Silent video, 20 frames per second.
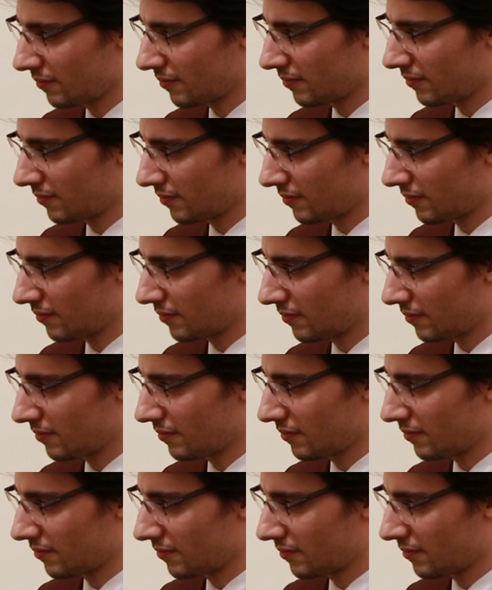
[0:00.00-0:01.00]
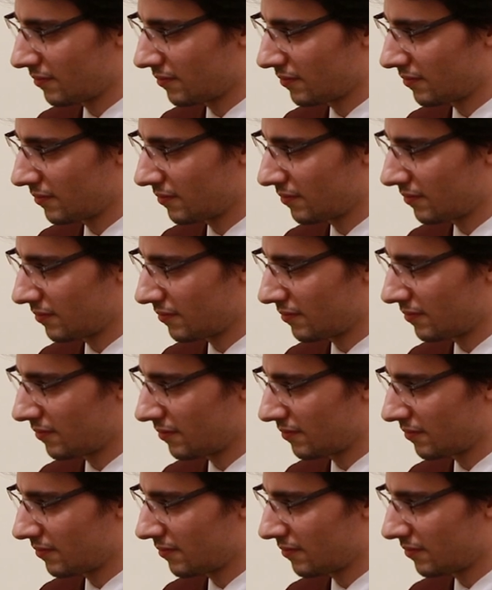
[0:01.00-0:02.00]

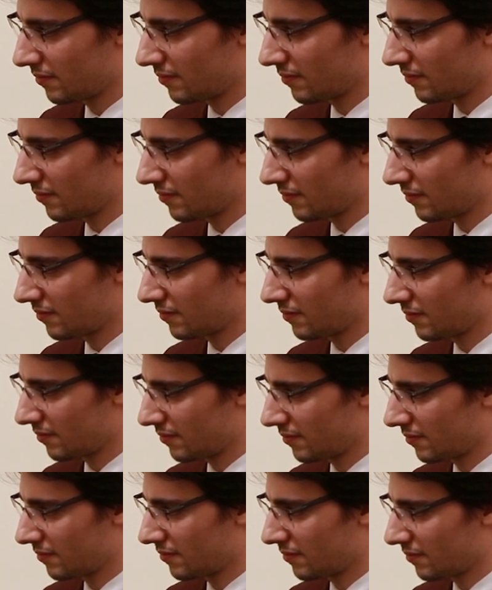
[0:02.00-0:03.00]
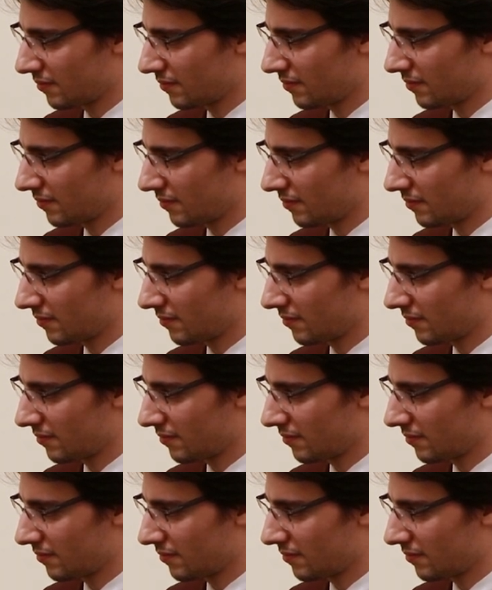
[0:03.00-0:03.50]
This person isn't speaking.